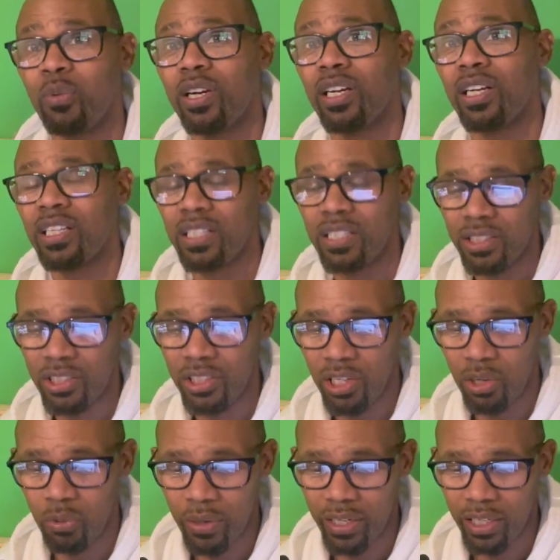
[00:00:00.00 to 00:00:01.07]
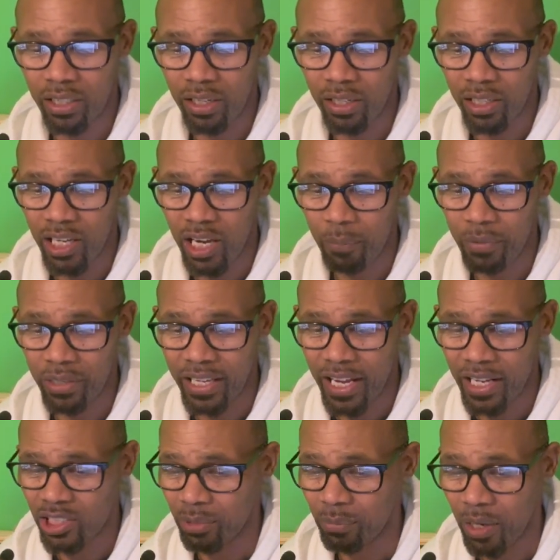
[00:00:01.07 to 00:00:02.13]
where when they're going to come and
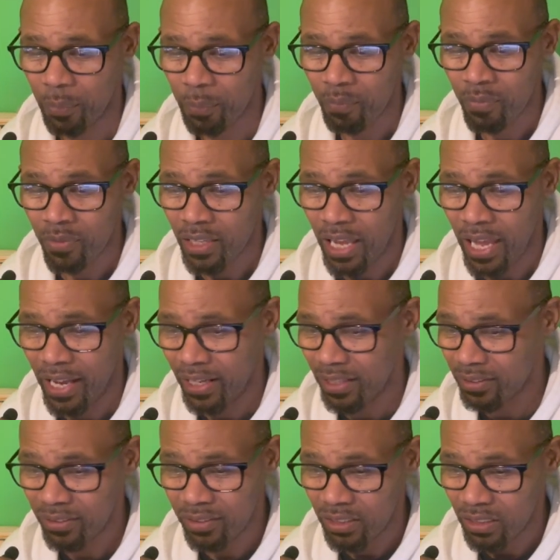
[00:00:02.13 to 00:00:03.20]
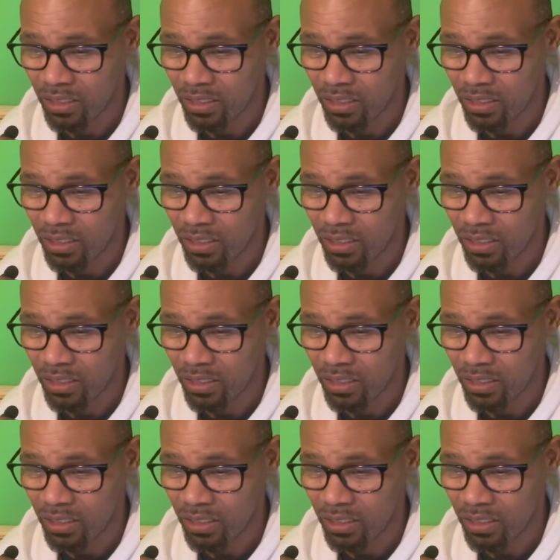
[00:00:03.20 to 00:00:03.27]
catch him up, and